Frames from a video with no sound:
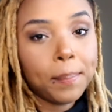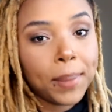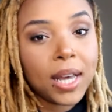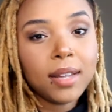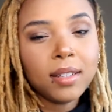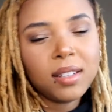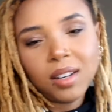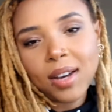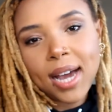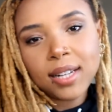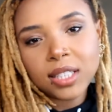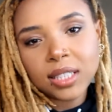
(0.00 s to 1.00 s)
But you know,
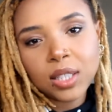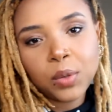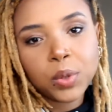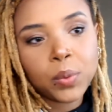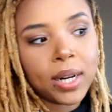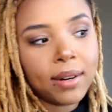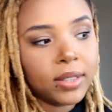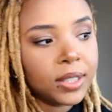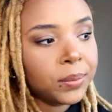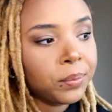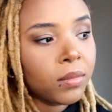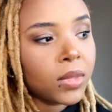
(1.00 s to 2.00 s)
it was whatever.